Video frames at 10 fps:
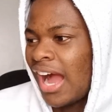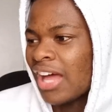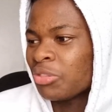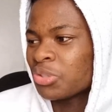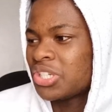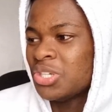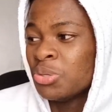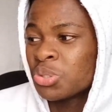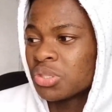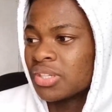I thought she
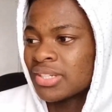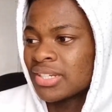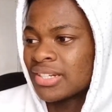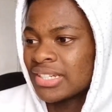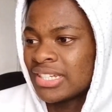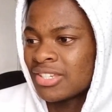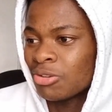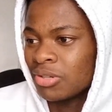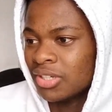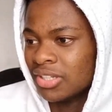used to this shit because she's
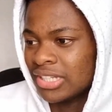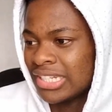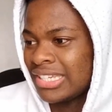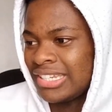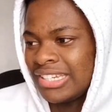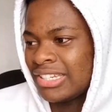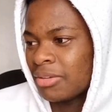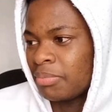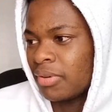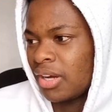so good. She's
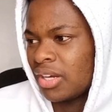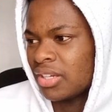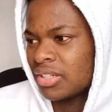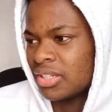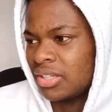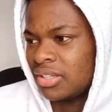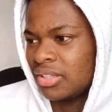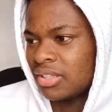a... Shit.